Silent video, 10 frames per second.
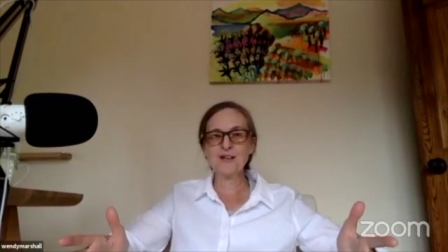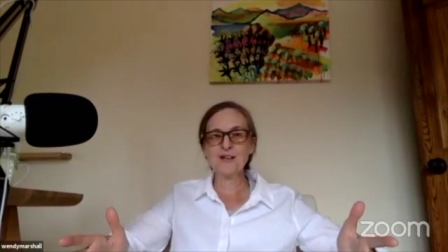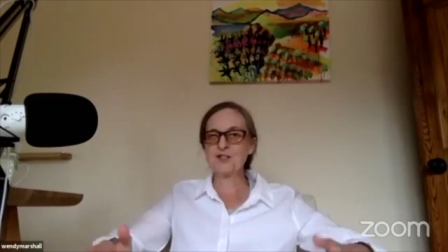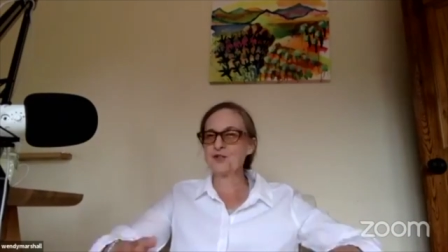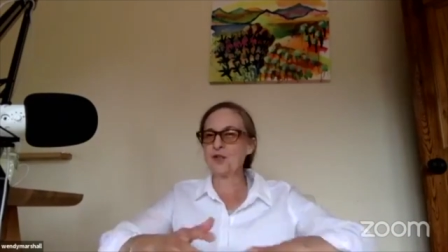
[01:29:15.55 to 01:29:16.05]

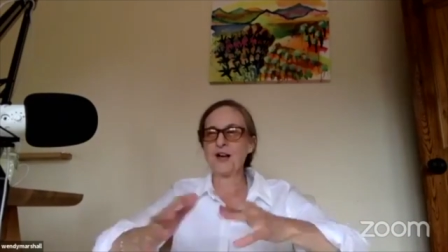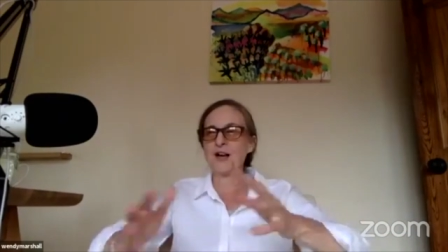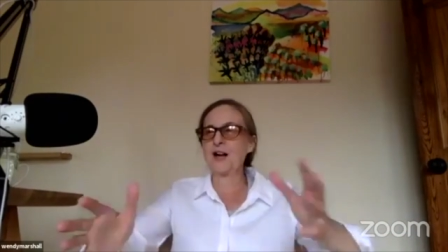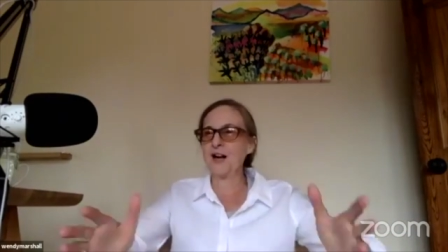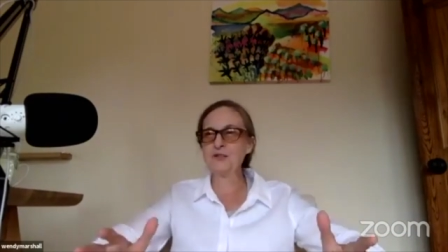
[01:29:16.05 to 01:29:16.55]
It's not that
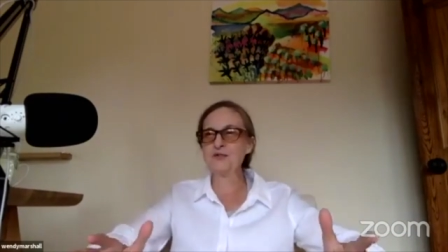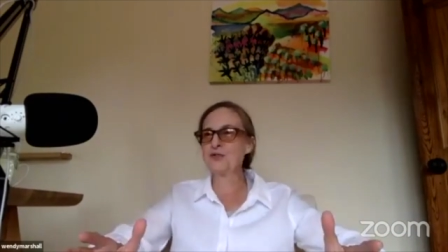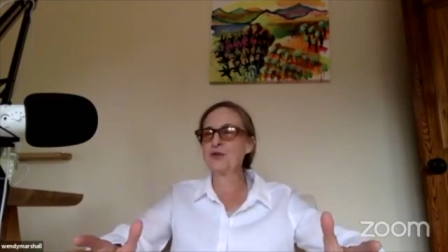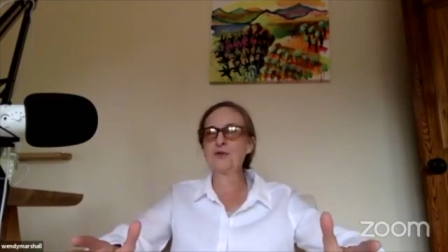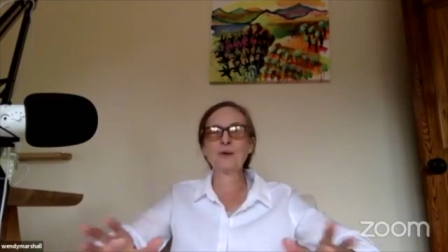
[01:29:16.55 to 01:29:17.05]
kind of
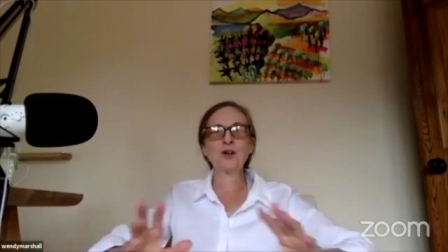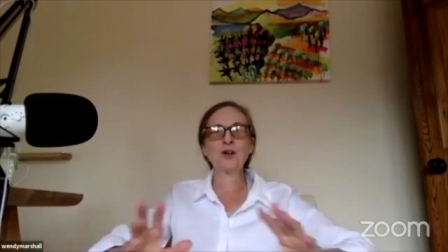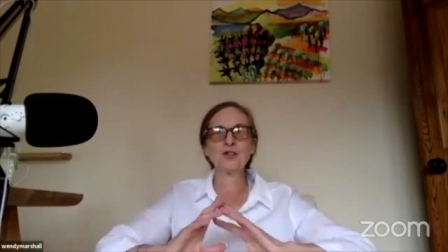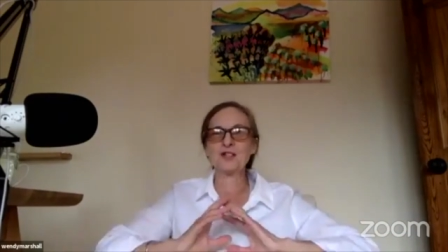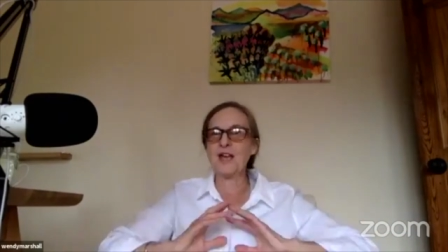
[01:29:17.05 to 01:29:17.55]
Zoom. I
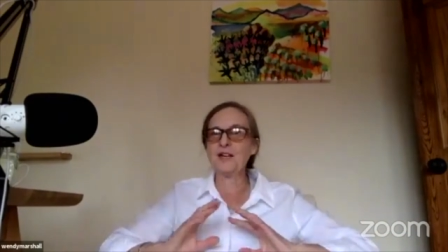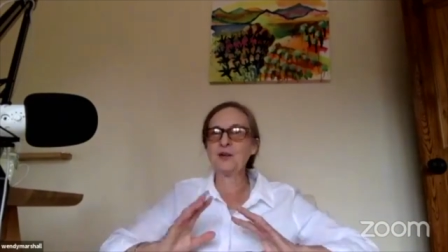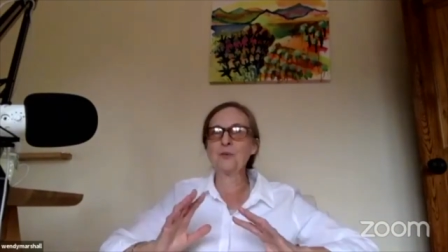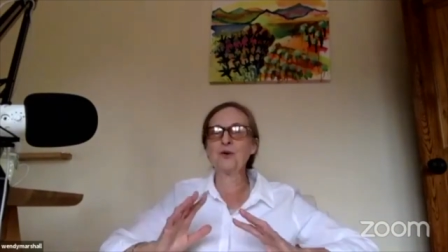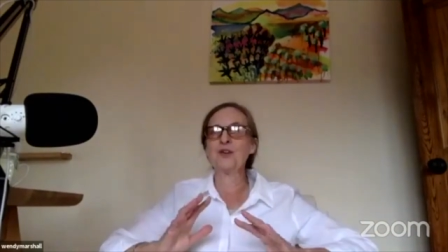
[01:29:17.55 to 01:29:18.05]
can't see
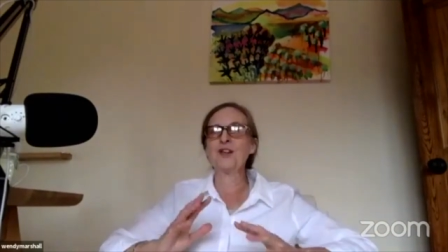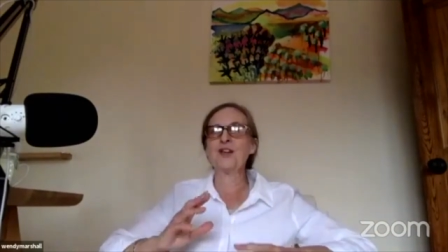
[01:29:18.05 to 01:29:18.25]
anyone,